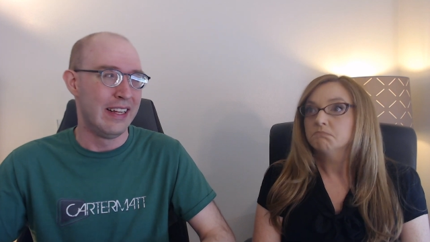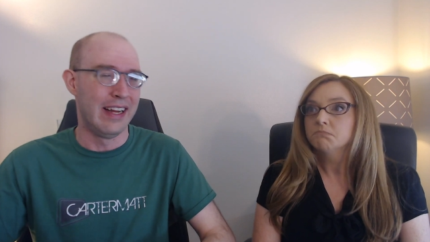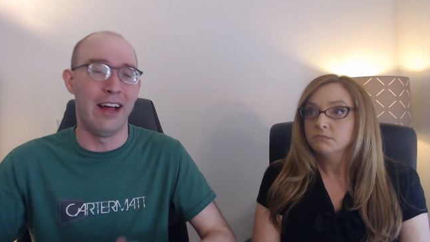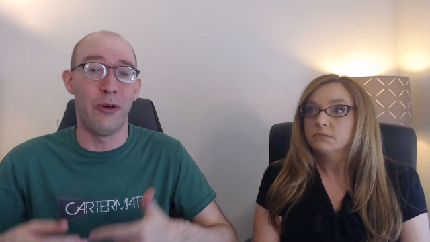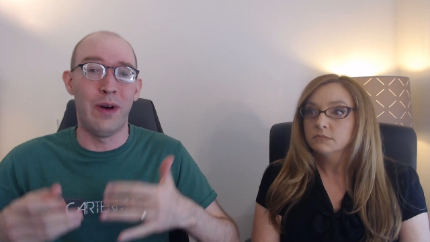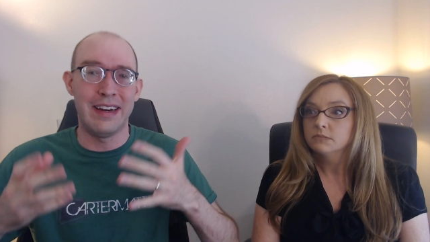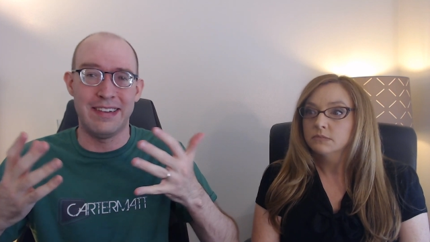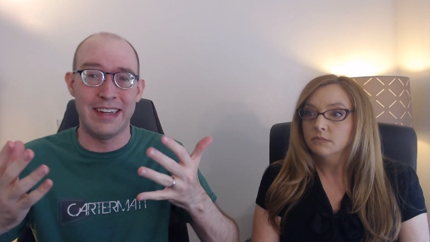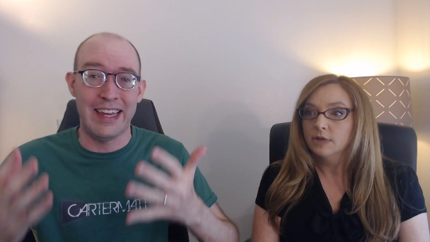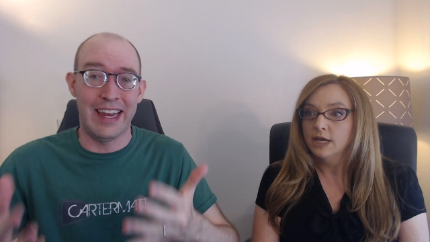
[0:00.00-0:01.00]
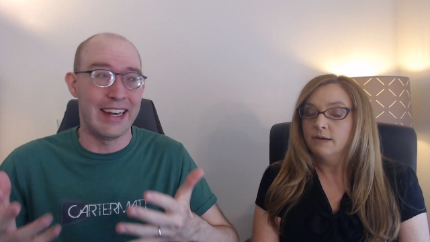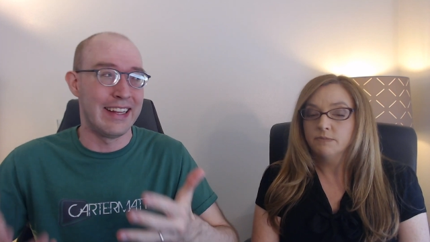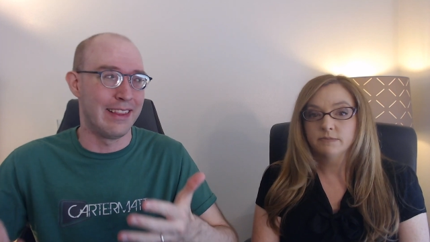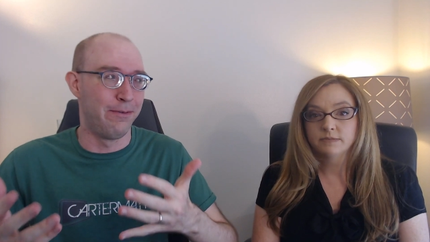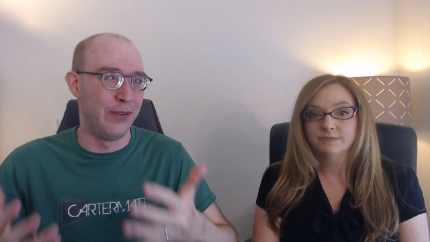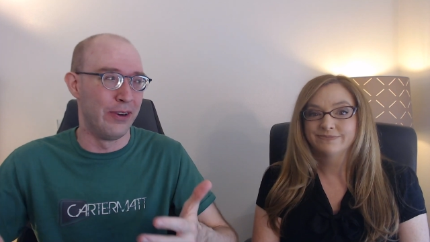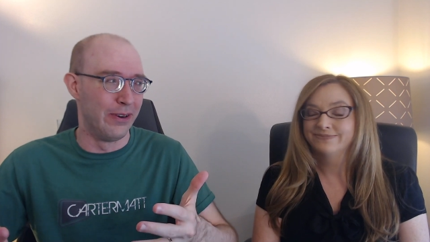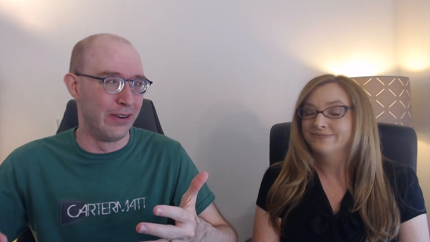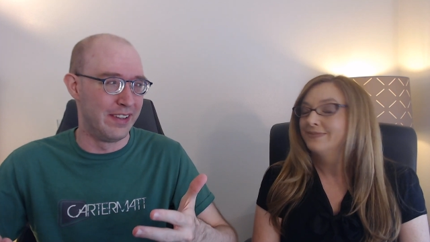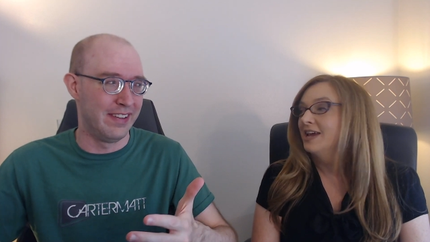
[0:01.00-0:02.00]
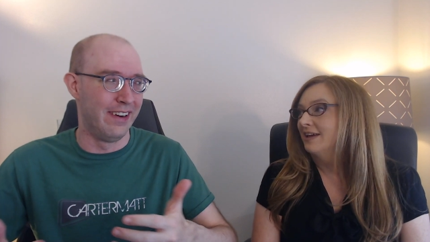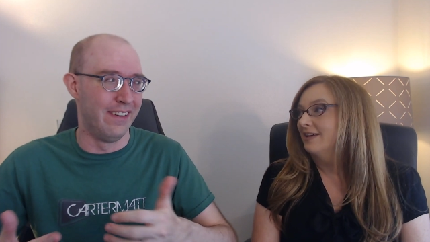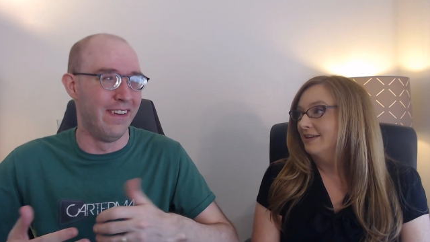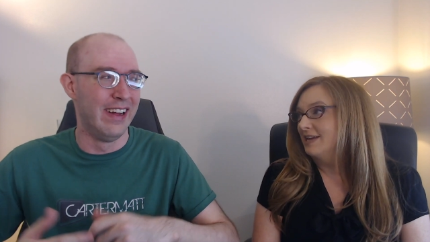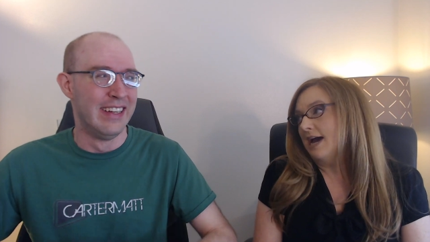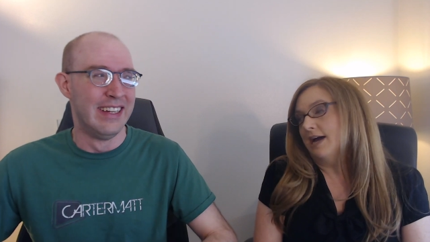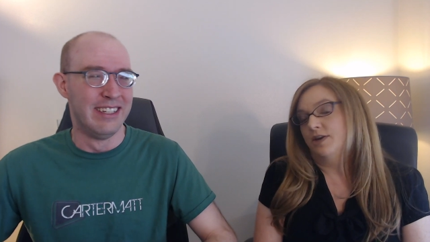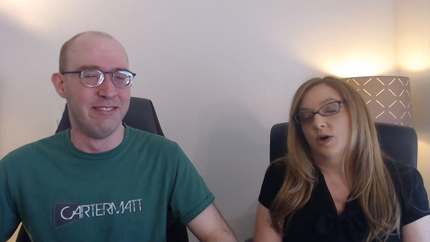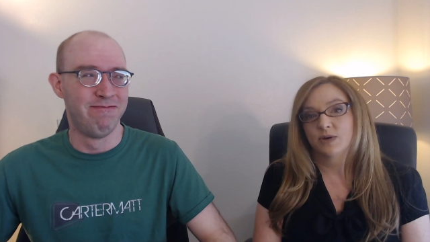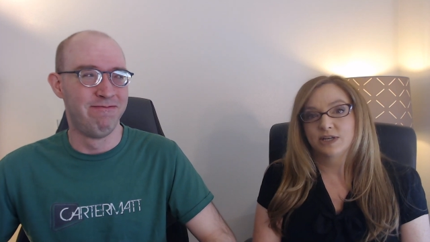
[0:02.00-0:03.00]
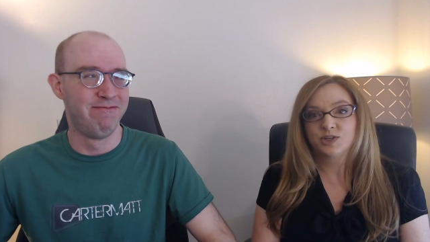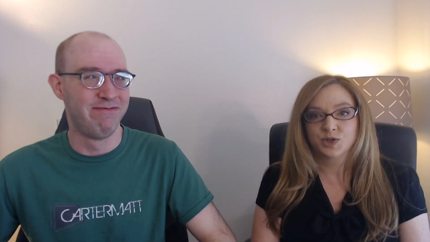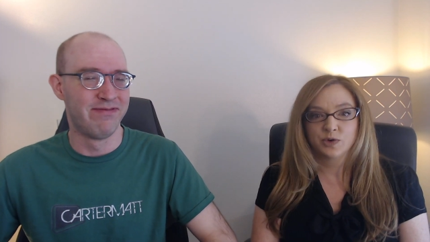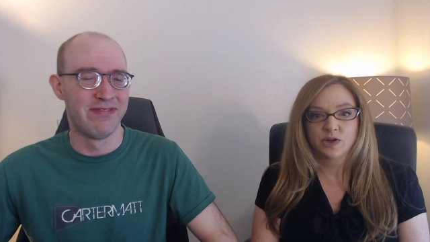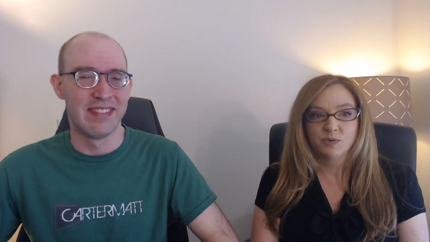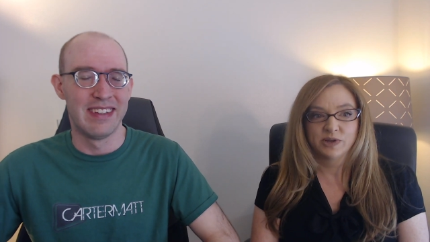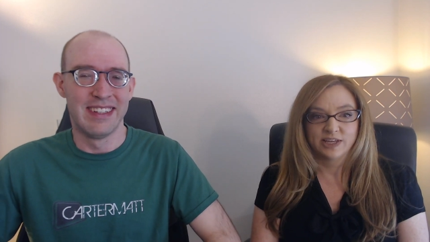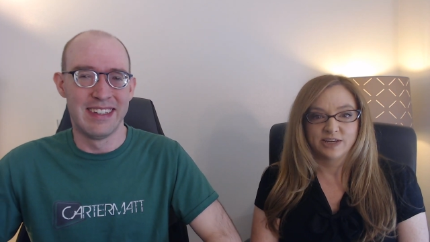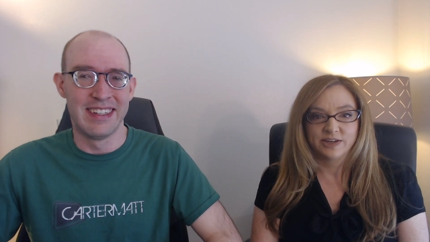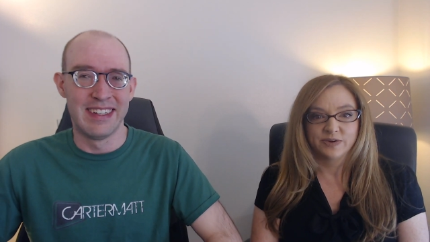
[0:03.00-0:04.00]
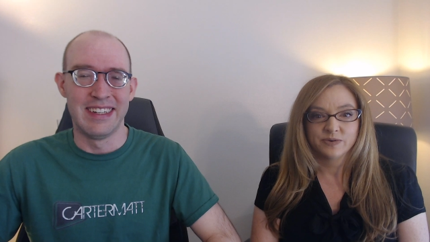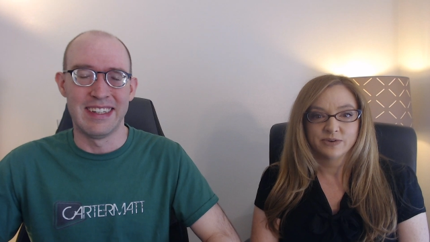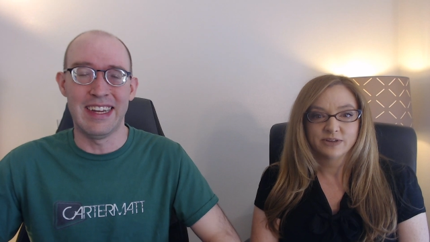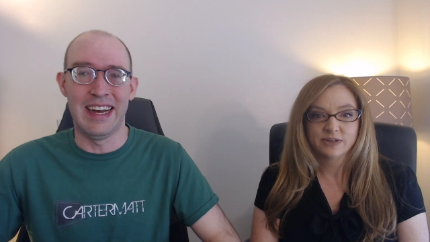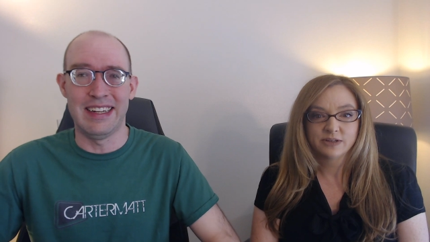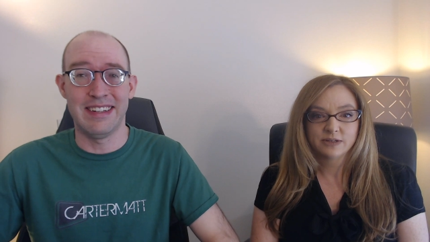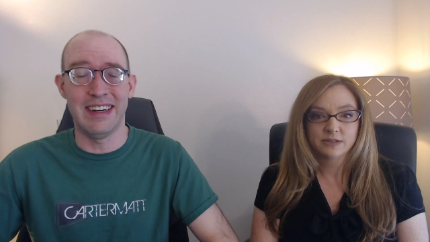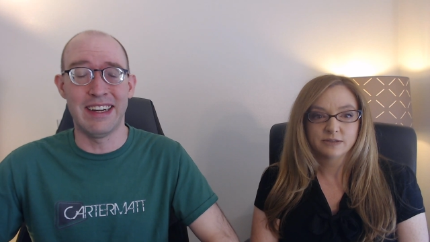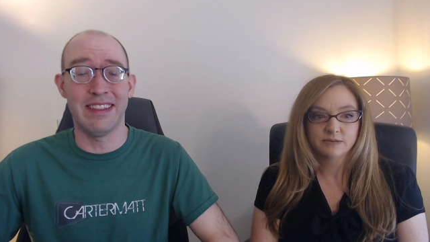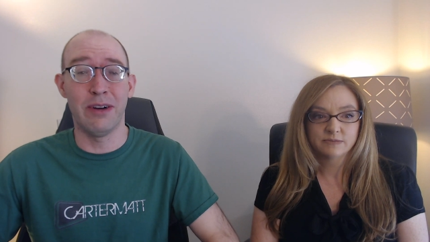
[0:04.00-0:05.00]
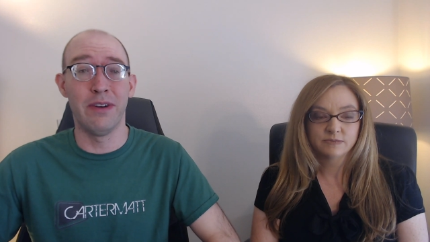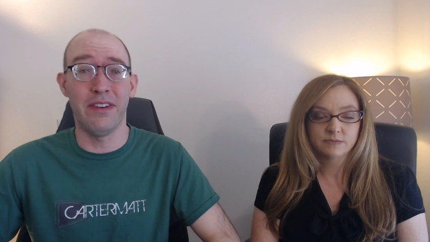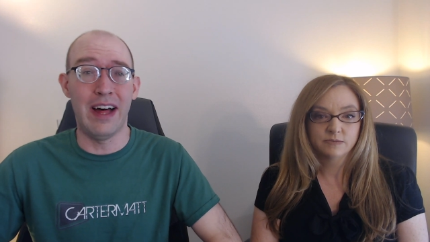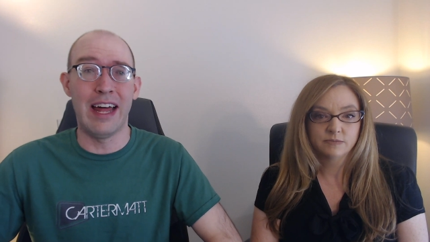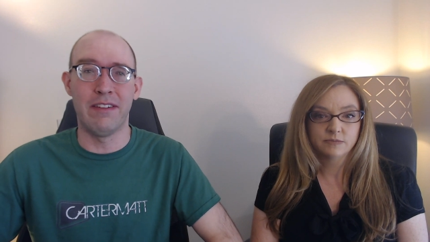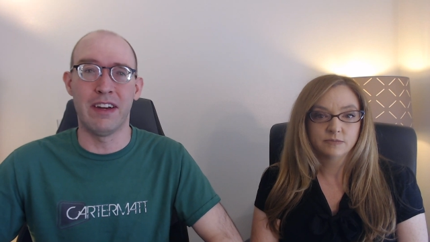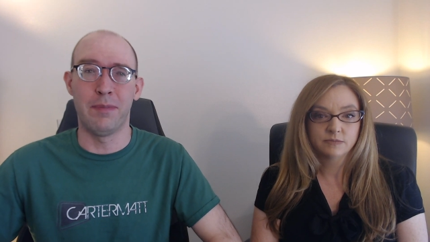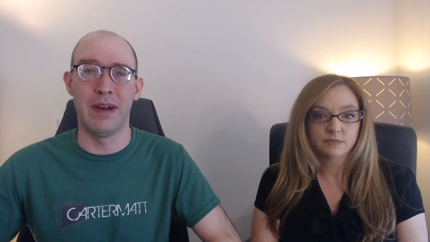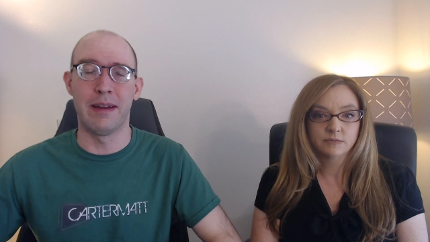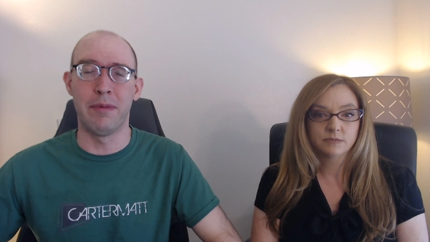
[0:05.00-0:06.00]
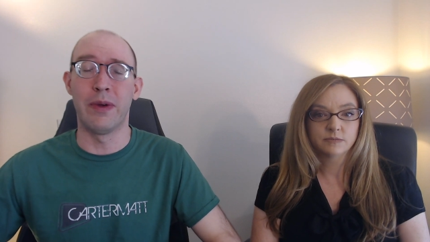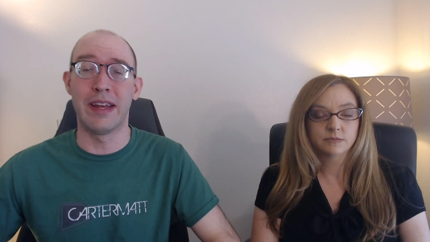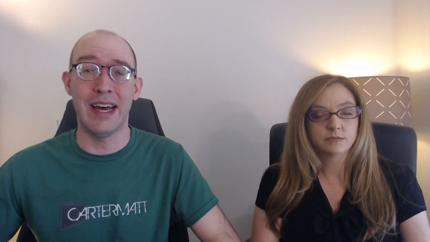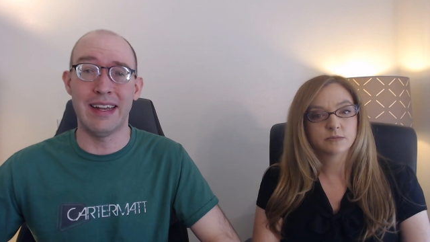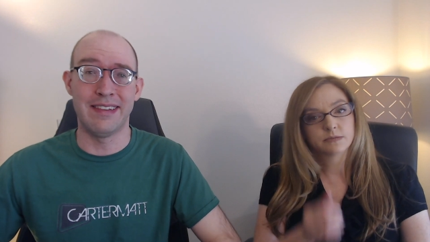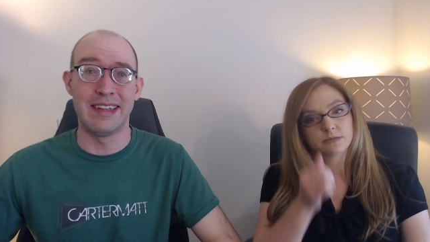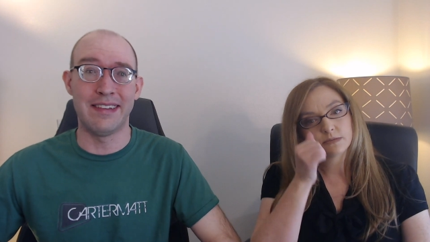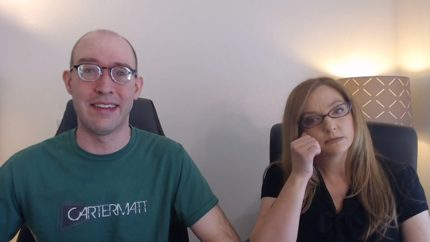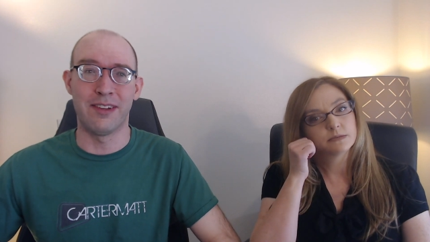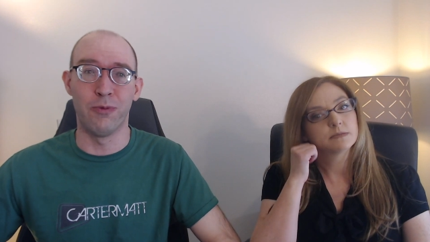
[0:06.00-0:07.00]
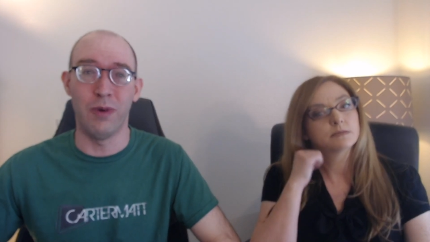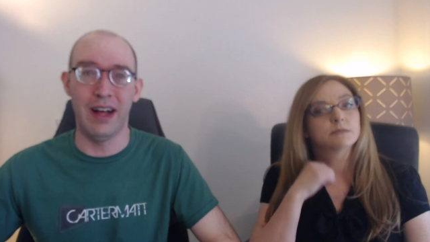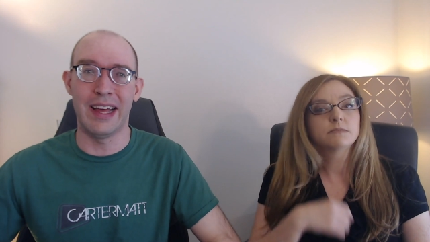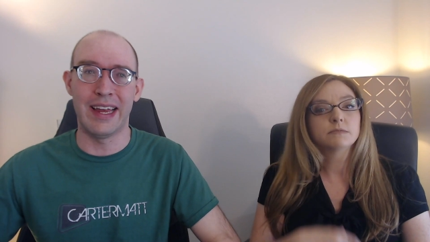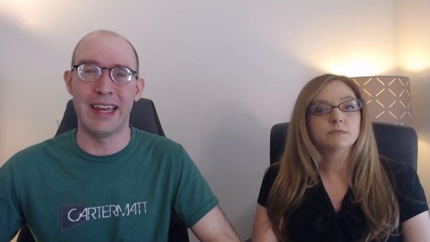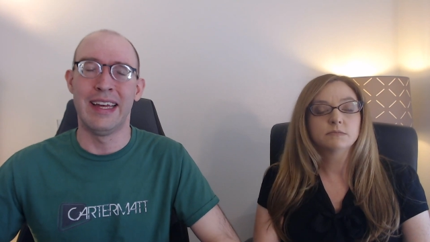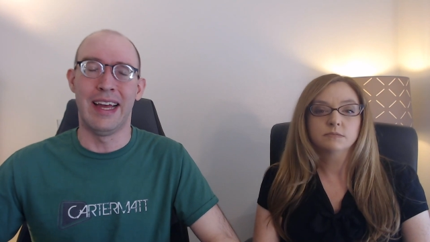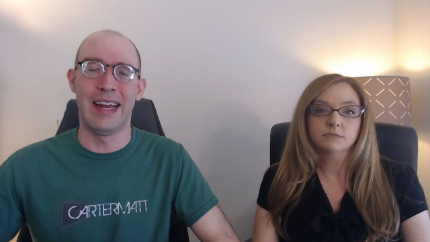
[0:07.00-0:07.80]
Speaker 1: Otherwise, you can't eat the food, so.
Speaker 2: Yeah, no, it's true. You really do.
Speaker 1: Yeah, so there was a lot of explaining, but we got a sense as to why and